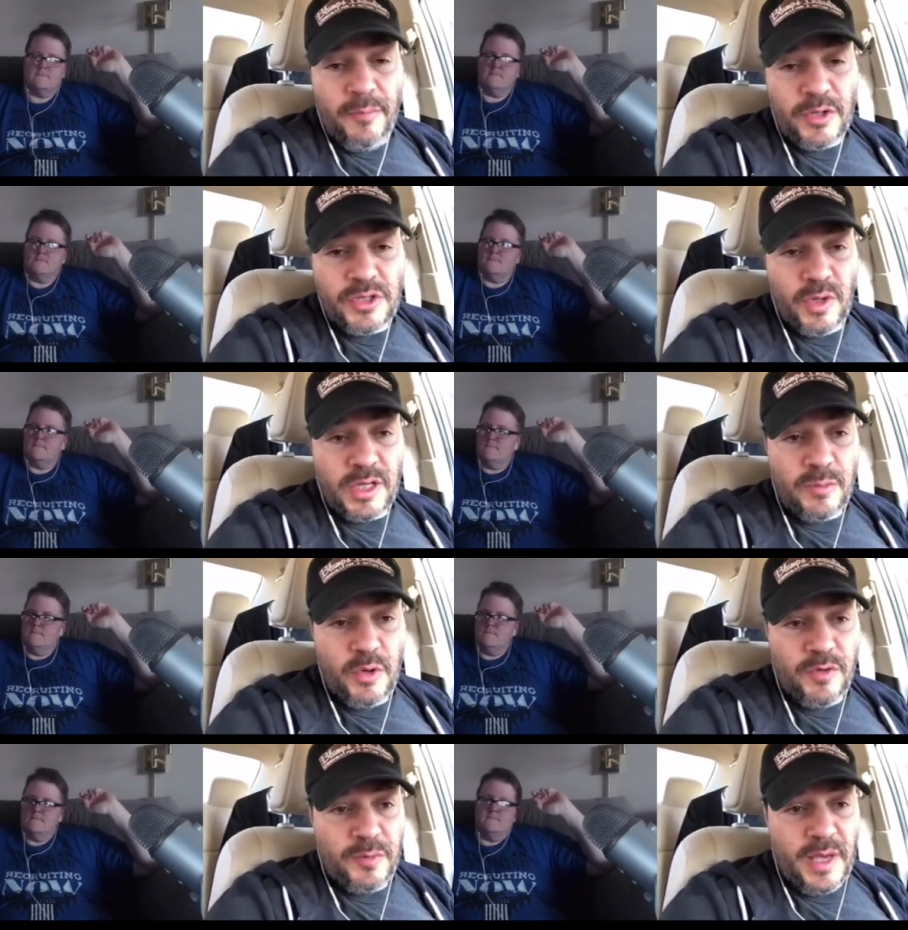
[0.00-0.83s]
Speaker 1: Pursuing a
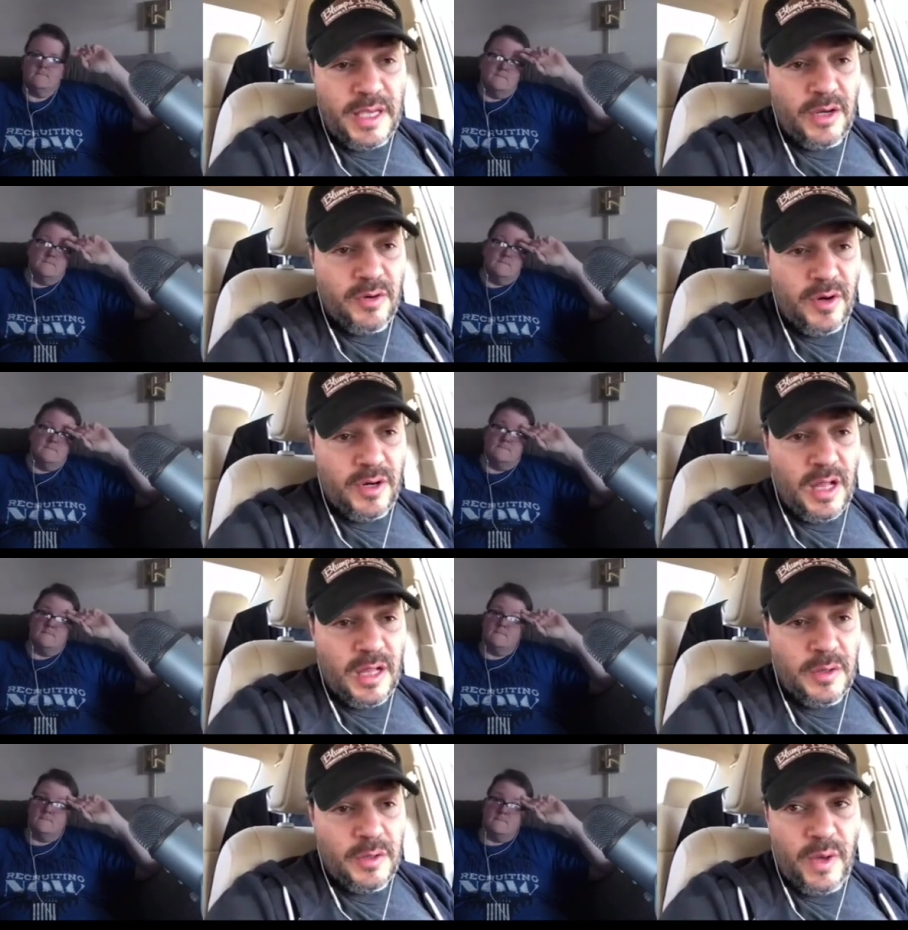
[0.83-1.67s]
movie making career in
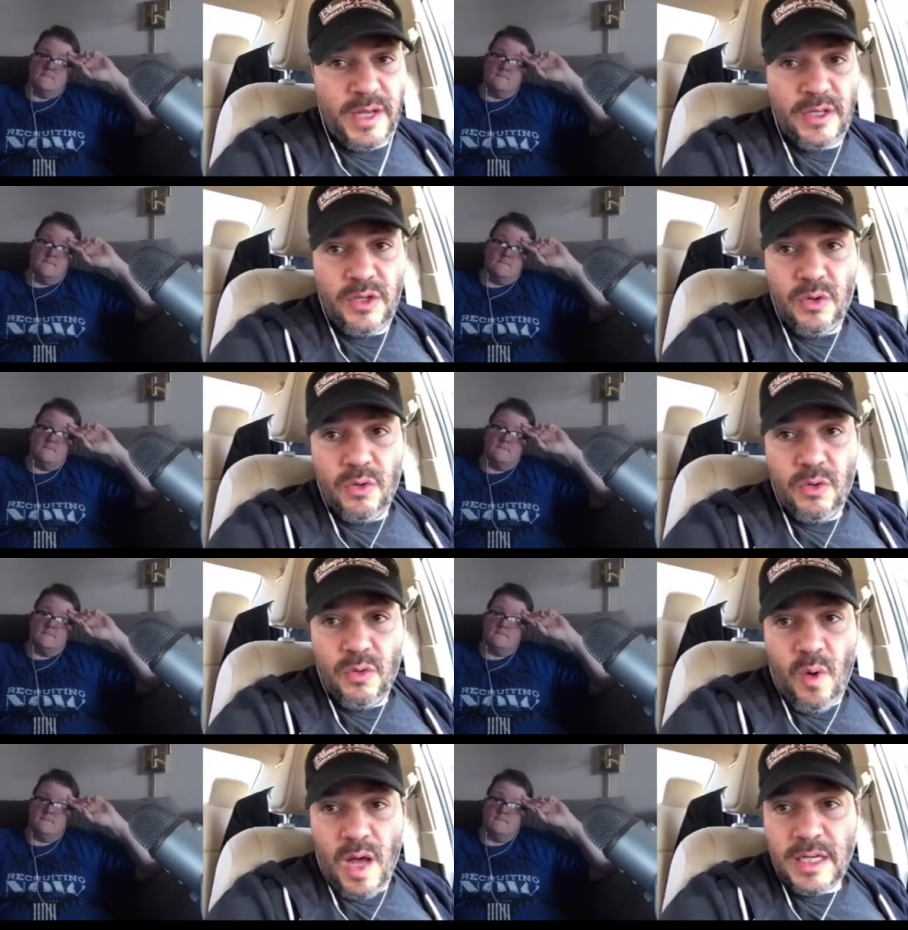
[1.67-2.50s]
Hollywood when you
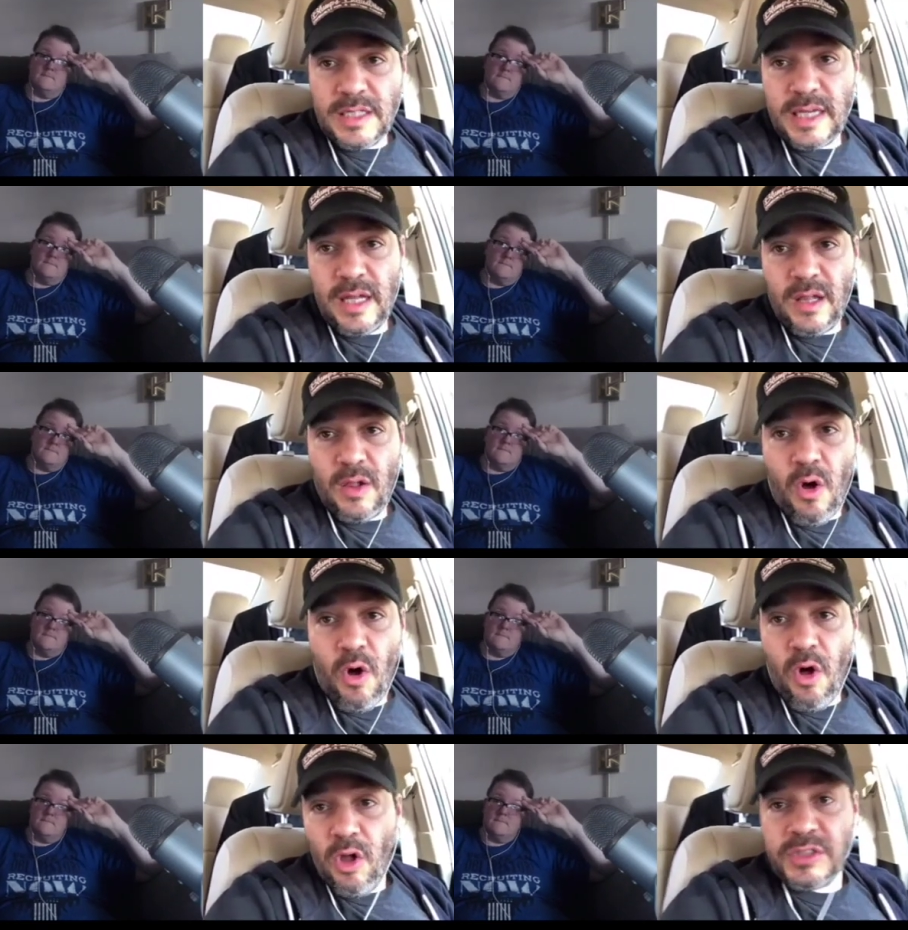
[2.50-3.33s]
want to tell
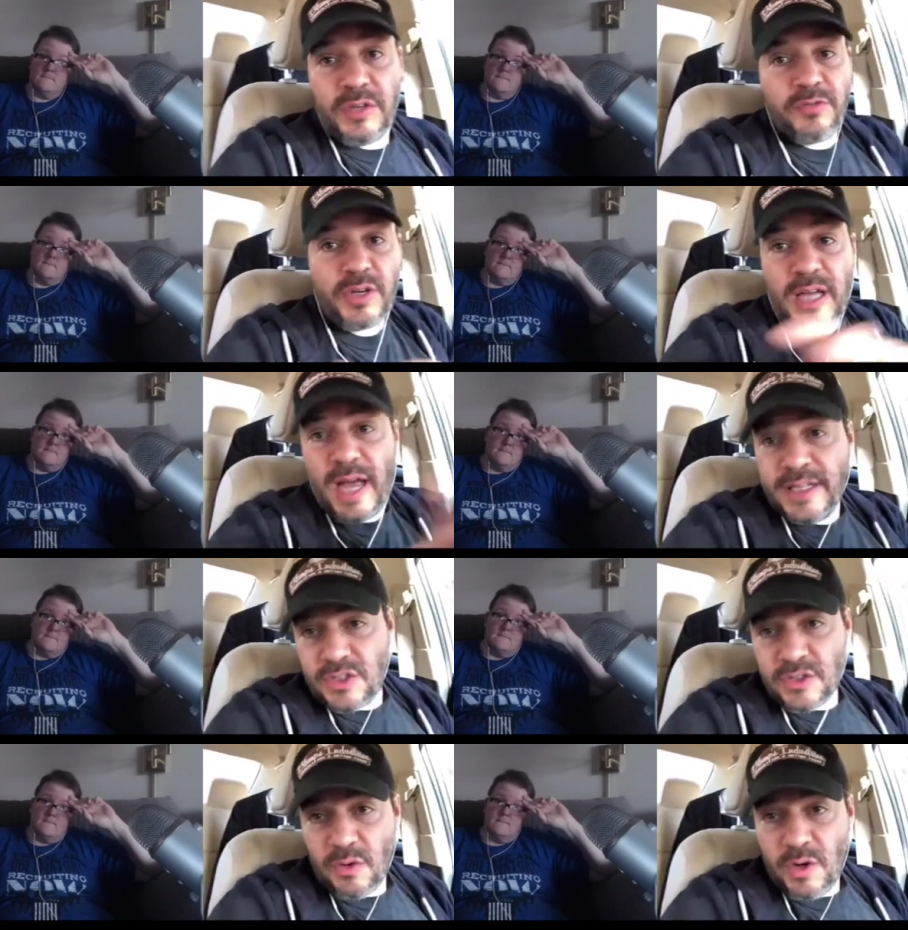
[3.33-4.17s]
all different
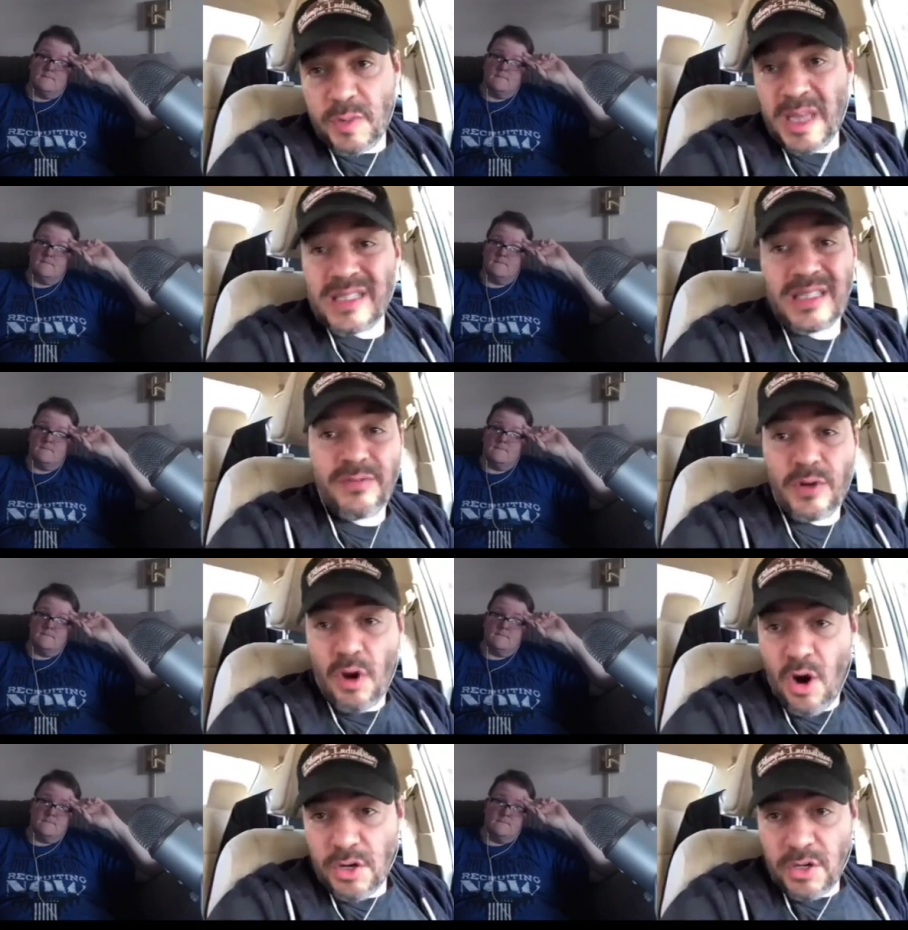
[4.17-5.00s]
kinds of stories makes it
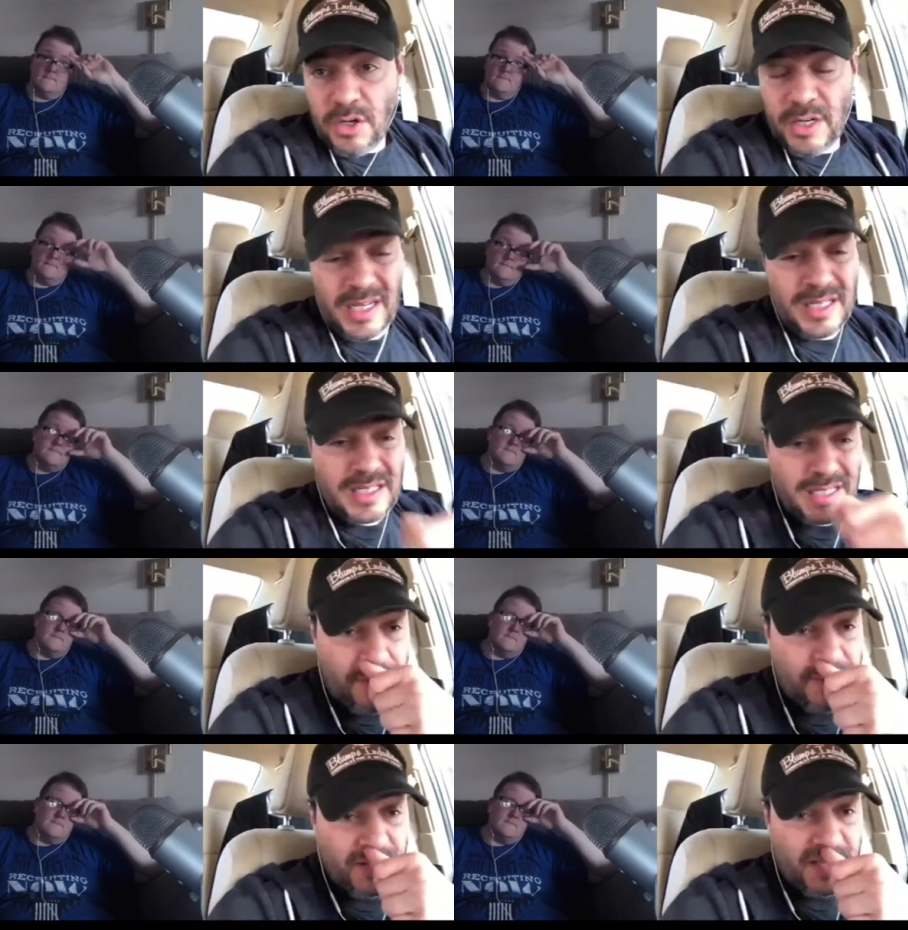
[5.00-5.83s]
even harder. It has
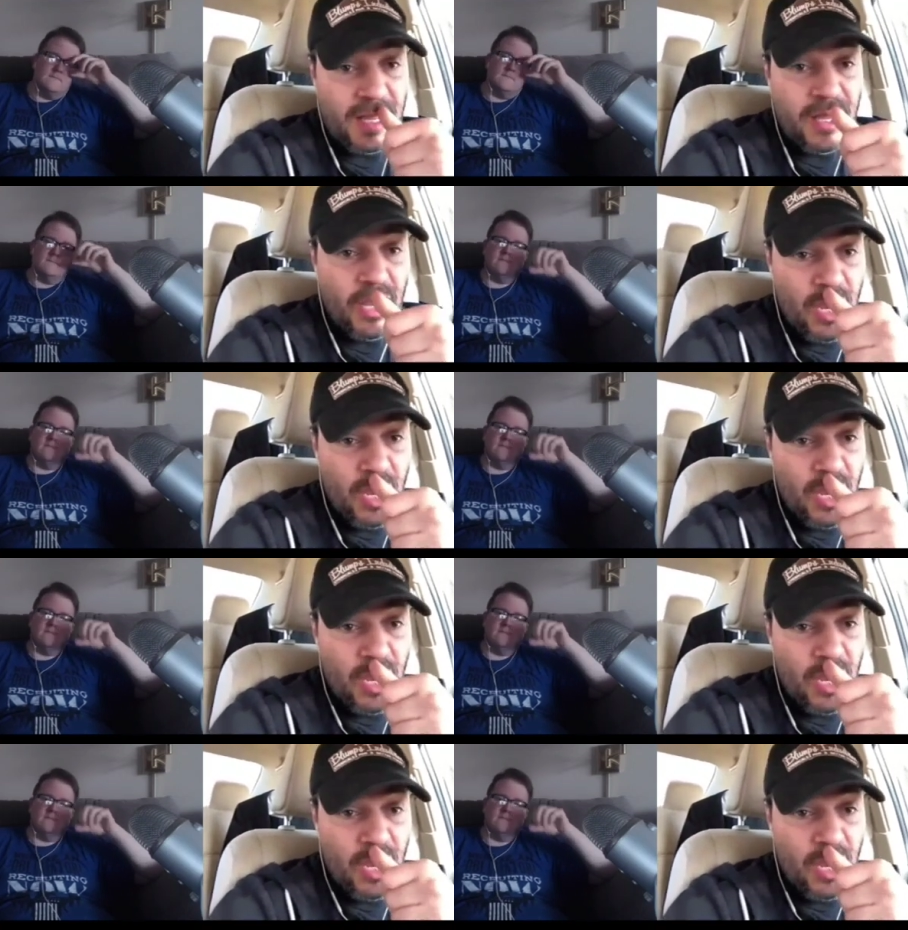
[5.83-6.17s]
definitely